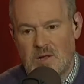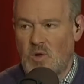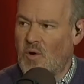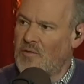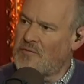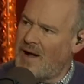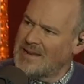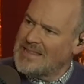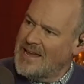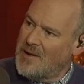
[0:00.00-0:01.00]

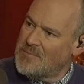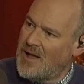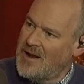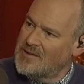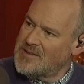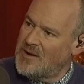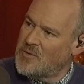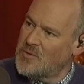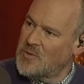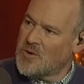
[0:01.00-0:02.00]
Glorified layup line? Is that
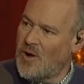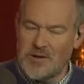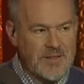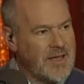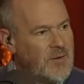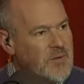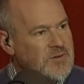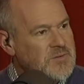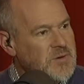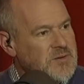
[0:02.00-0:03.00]
who who called it that?
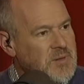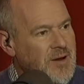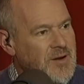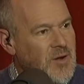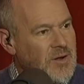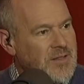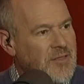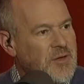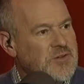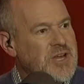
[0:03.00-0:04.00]
Which which player called it?
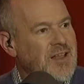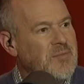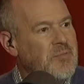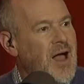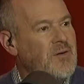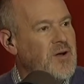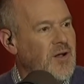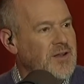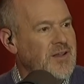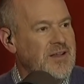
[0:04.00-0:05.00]
I think Jaylen Brown
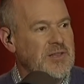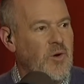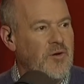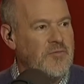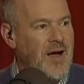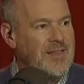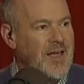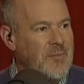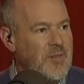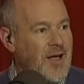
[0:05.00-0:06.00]
called it a glorified
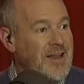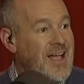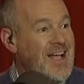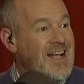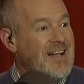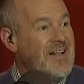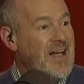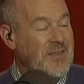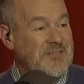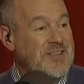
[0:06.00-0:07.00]
layup line. Not
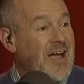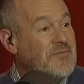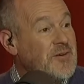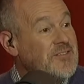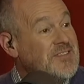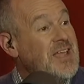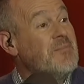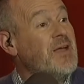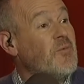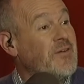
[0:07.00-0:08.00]
happening. And this is after his
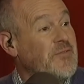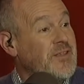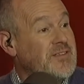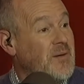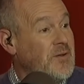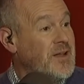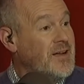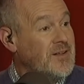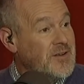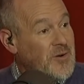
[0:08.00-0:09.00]
teammate went for the double
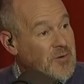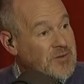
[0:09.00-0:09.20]
nickel and